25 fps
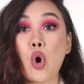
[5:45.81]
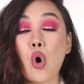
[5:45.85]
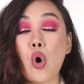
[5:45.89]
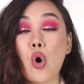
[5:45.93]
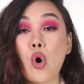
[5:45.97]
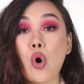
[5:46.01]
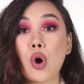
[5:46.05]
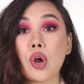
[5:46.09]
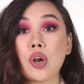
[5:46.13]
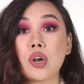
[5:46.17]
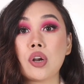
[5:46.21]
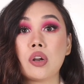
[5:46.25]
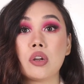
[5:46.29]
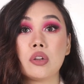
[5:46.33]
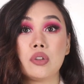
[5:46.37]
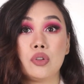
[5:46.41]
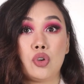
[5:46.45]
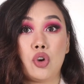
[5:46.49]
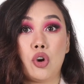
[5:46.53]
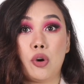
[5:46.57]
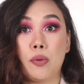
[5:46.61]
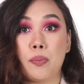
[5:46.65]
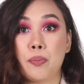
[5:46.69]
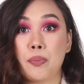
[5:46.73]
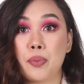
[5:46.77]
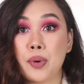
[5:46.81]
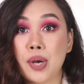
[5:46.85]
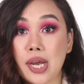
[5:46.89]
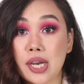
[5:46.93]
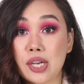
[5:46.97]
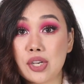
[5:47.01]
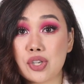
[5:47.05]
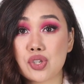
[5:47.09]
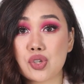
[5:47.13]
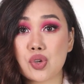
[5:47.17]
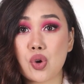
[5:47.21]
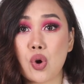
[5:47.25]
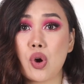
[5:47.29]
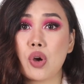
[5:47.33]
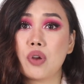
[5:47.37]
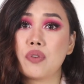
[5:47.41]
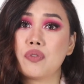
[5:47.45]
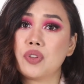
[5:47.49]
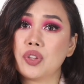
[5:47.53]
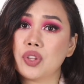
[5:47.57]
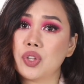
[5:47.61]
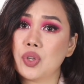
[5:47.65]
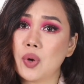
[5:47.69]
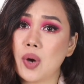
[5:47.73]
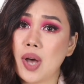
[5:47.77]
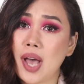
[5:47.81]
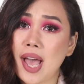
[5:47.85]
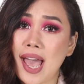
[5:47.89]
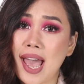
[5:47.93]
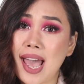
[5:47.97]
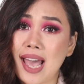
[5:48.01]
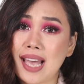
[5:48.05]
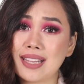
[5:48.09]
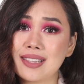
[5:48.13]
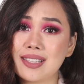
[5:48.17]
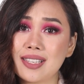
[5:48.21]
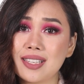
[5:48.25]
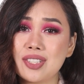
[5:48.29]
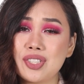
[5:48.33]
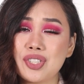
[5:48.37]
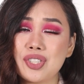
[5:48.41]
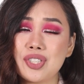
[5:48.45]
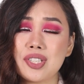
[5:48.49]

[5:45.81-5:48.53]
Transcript: or your brush, or with your hand.